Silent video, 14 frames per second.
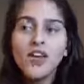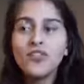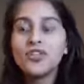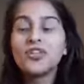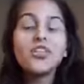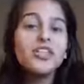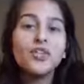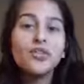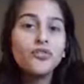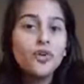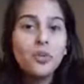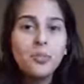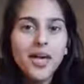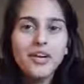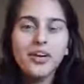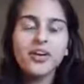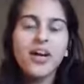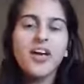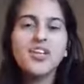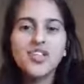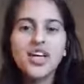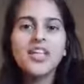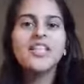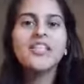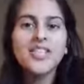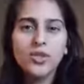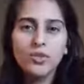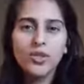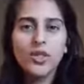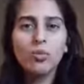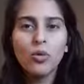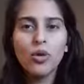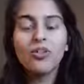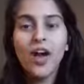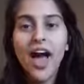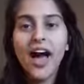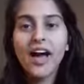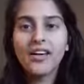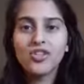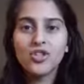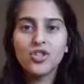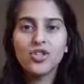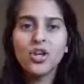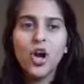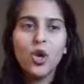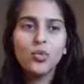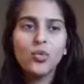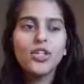If you do this, you'll feel better. I just kind of sit with them where they're at and just